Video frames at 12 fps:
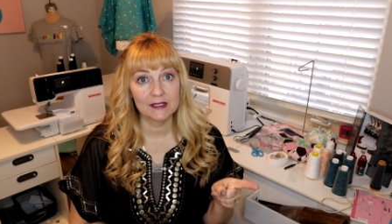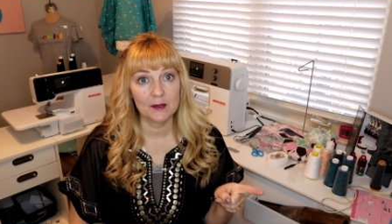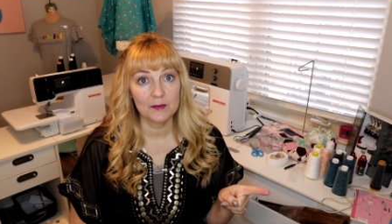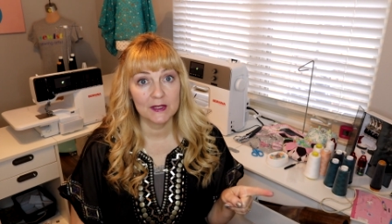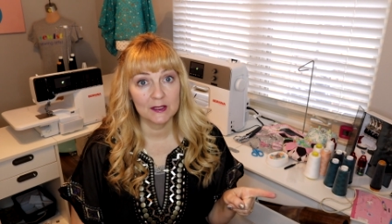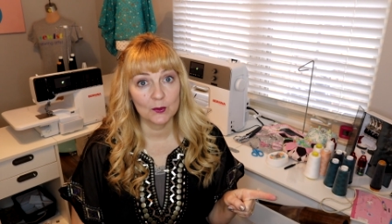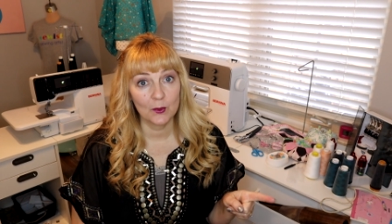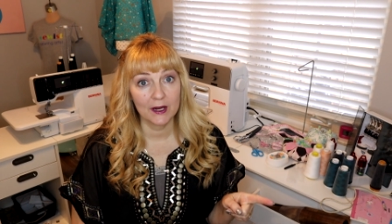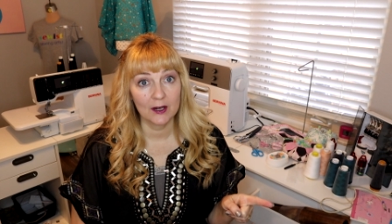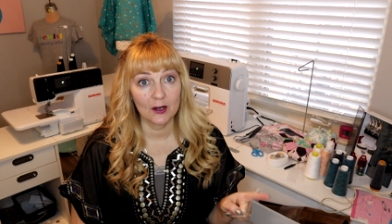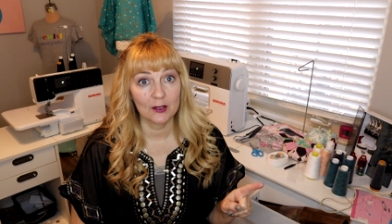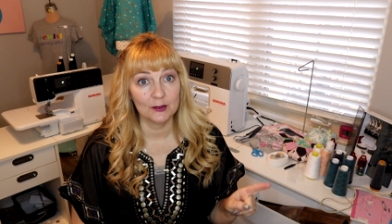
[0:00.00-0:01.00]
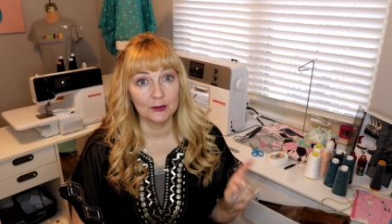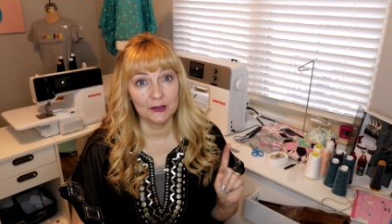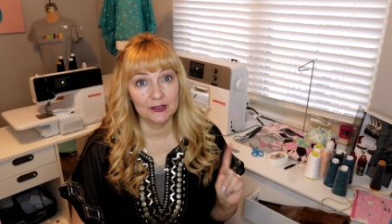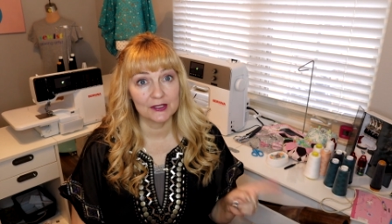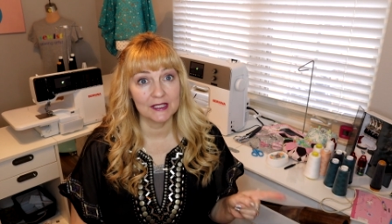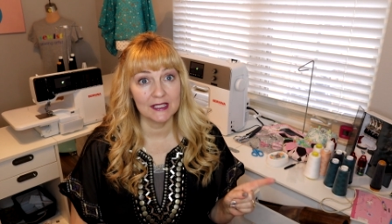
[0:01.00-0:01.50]
something to wear on
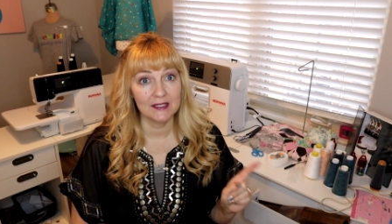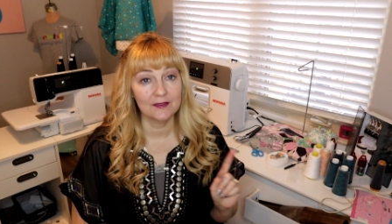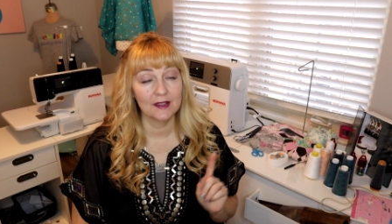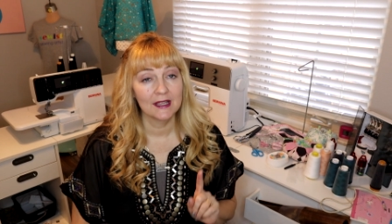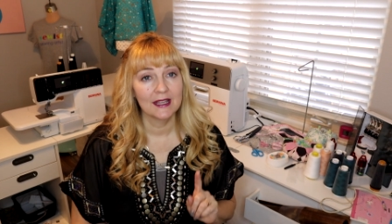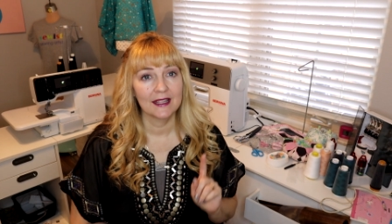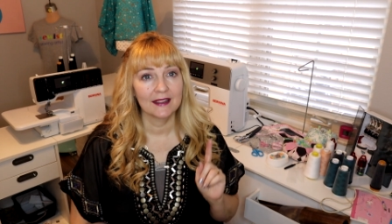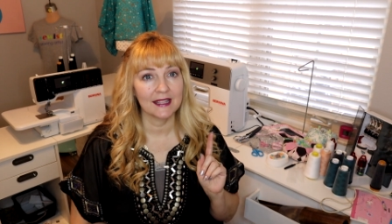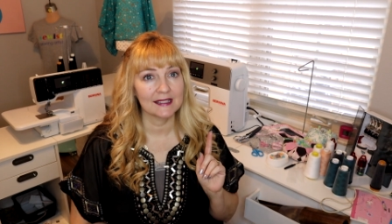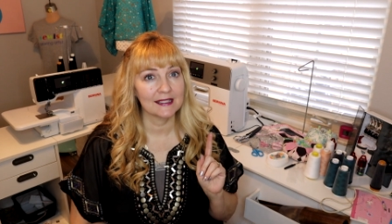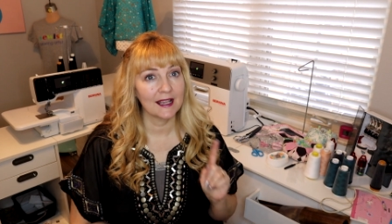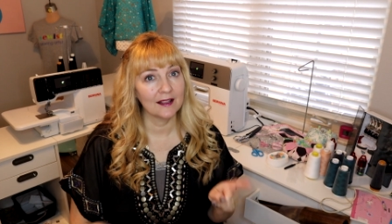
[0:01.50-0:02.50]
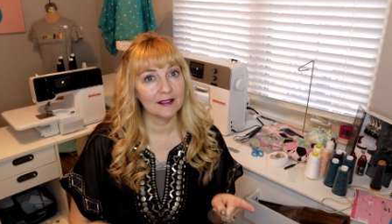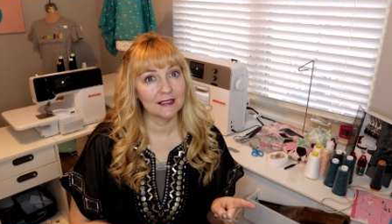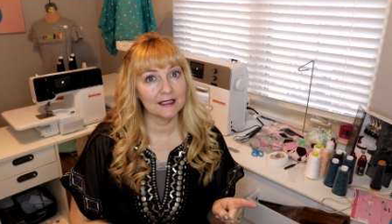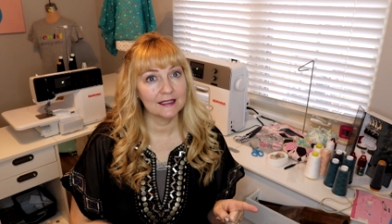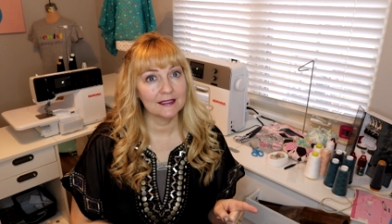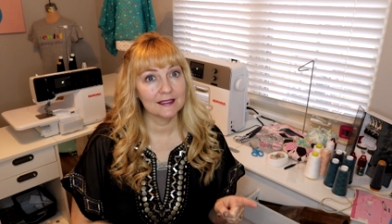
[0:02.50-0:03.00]
New Year's Eve that's
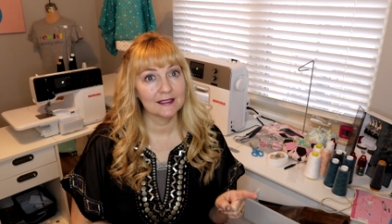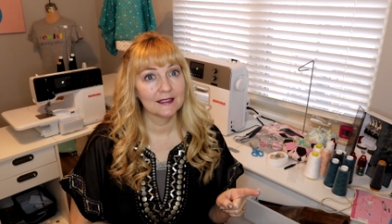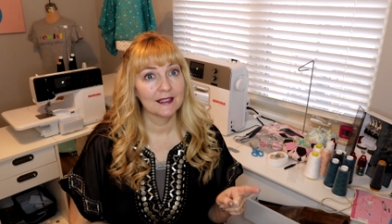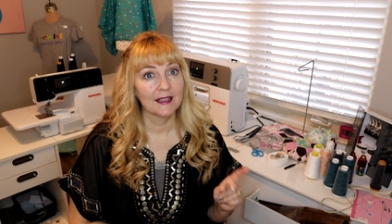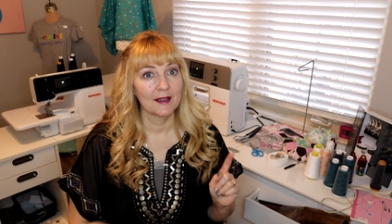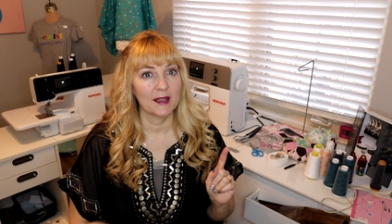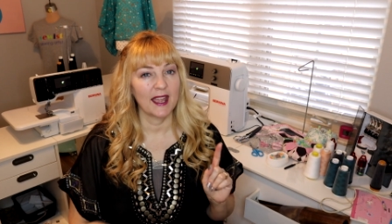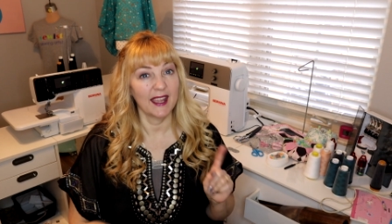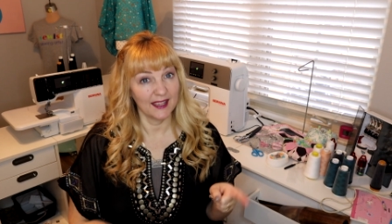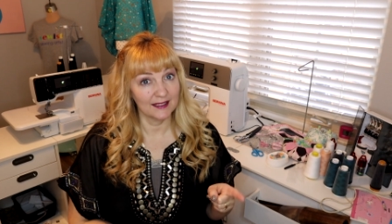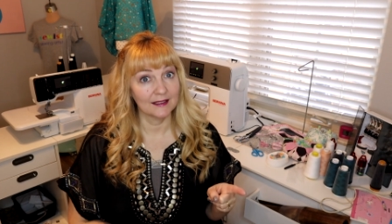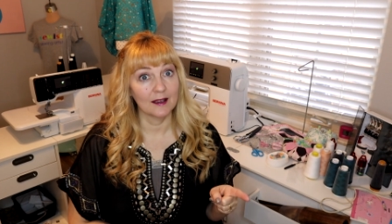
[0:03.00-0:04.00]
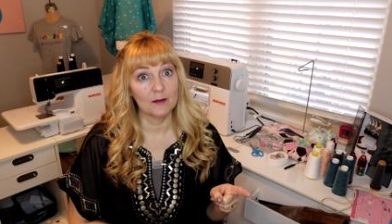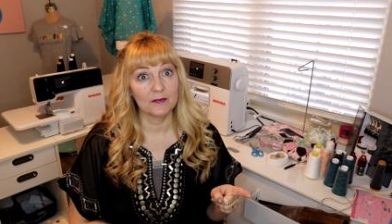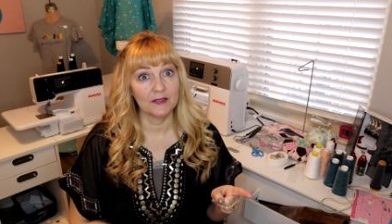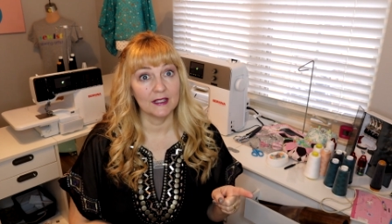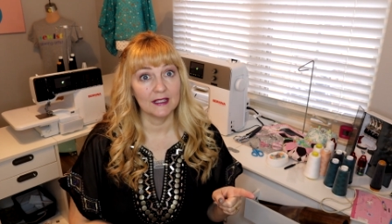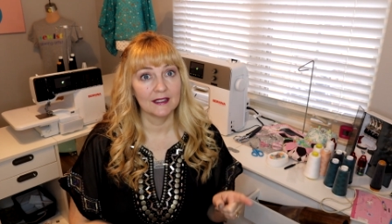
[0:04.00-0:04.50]
elegant and
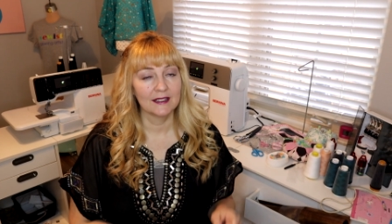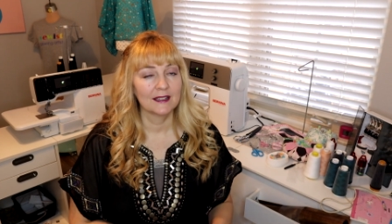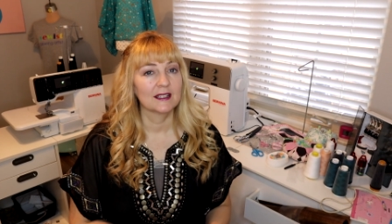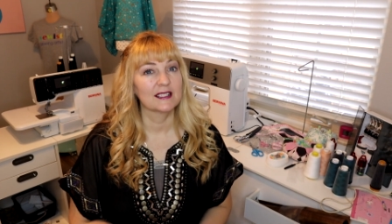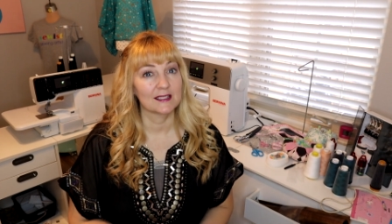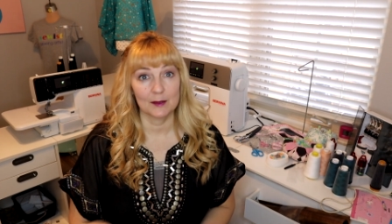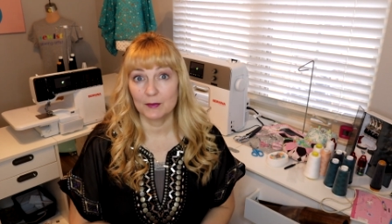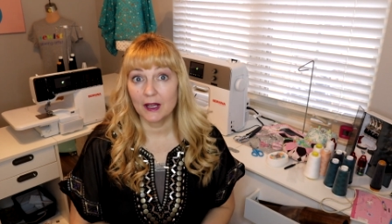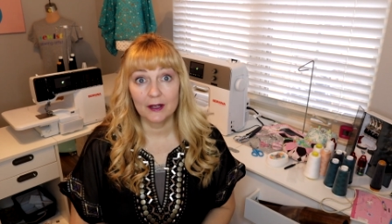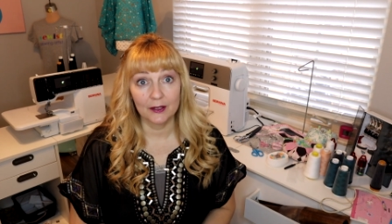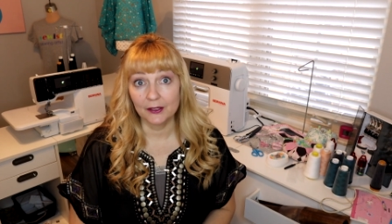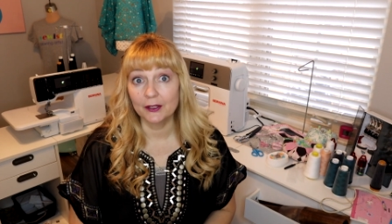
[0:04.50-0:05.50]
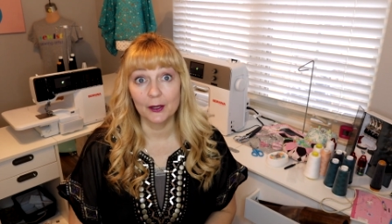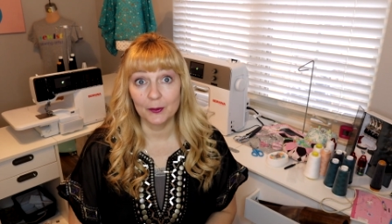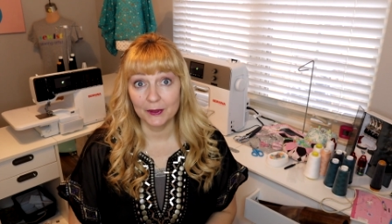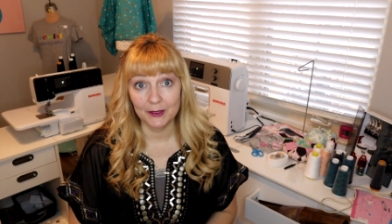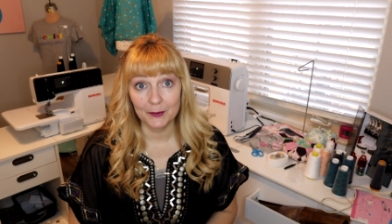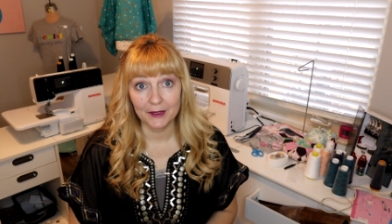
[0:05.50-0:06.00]
comfy because I'm not going to go
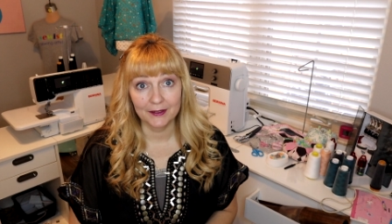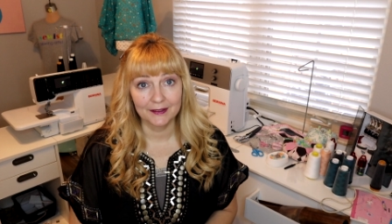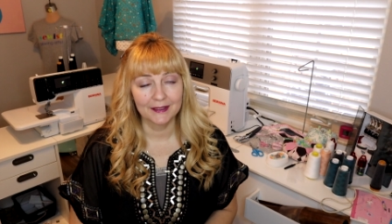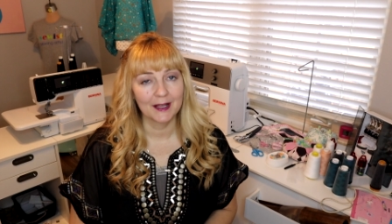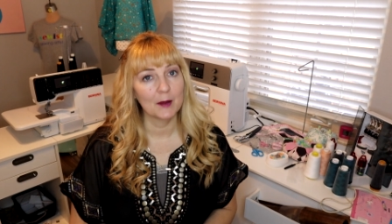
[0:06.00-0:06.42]
anywhere.